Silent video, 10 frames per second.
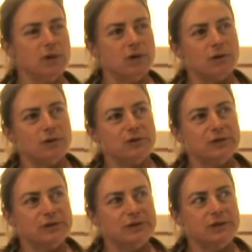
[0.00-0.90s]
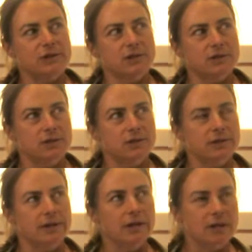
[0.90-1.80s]
because
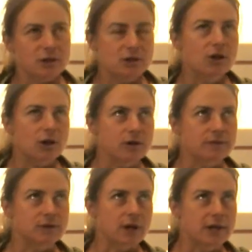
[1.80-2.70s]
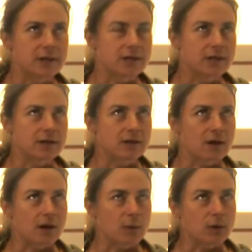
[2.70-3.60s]
th- there's a lot of studies in
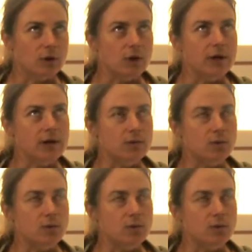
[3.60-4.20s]
about learning in